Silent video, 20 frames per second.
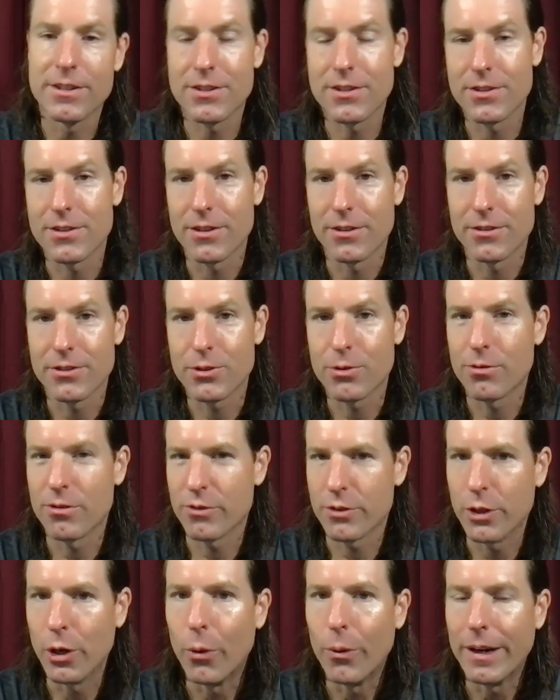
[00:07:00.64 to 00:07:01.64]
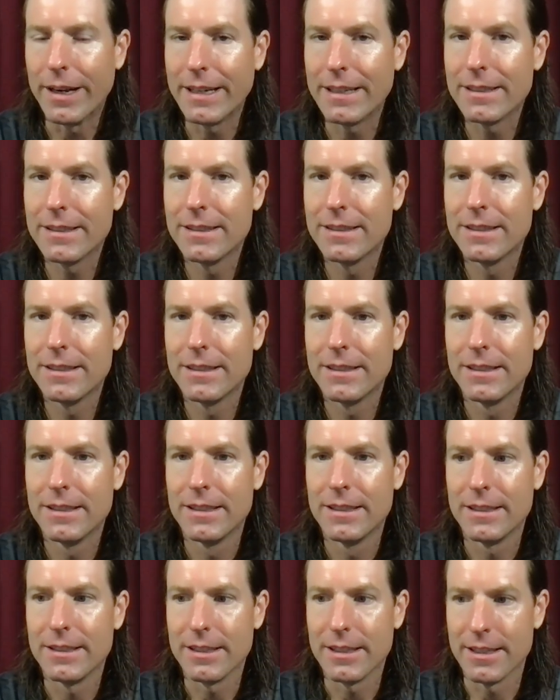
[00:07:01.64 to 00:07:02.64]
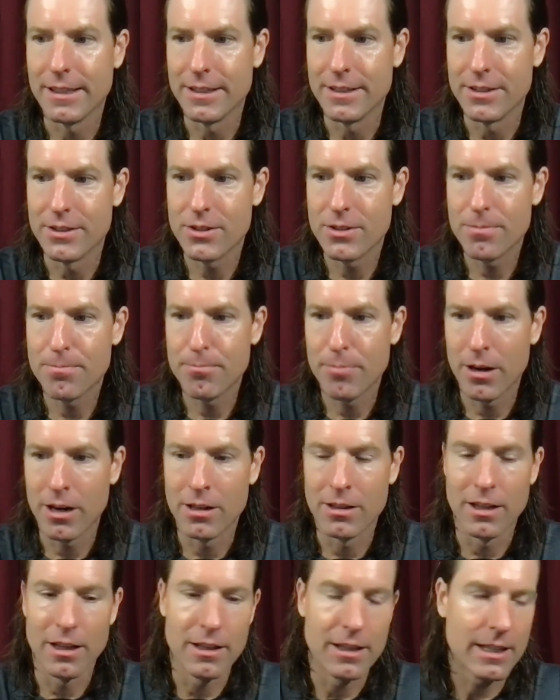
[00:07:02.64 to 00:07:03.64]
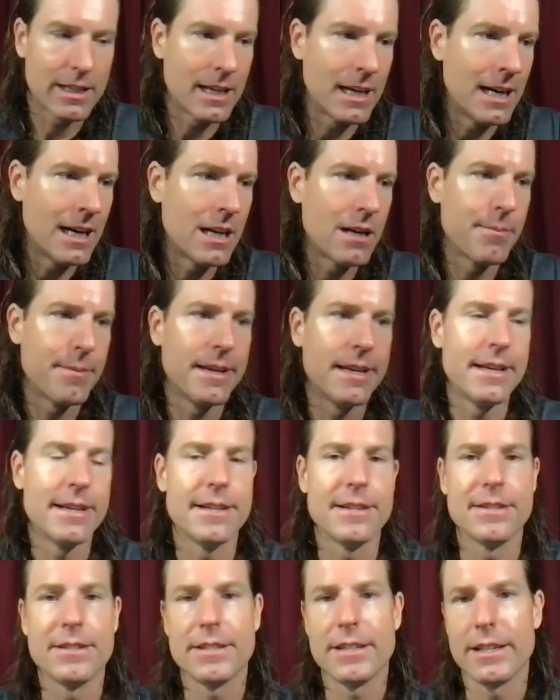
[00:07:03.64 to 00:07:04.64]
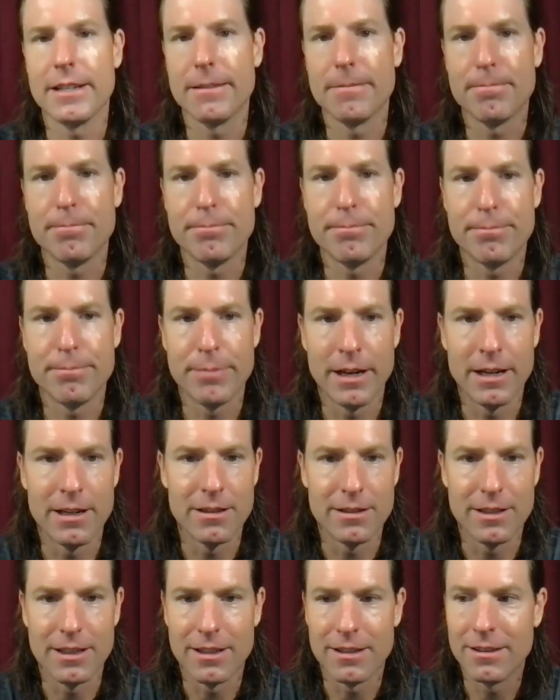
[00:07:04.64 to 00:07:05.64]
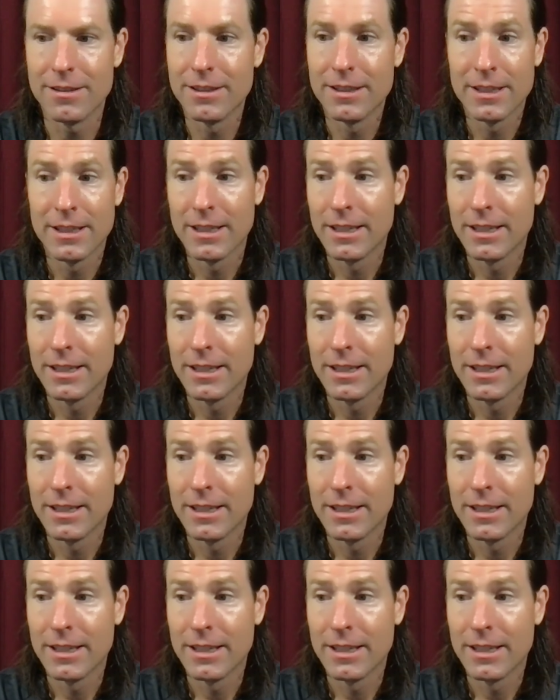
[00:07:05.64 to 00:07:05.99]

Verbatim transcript: this is all sort of going, is parallel economies and parallel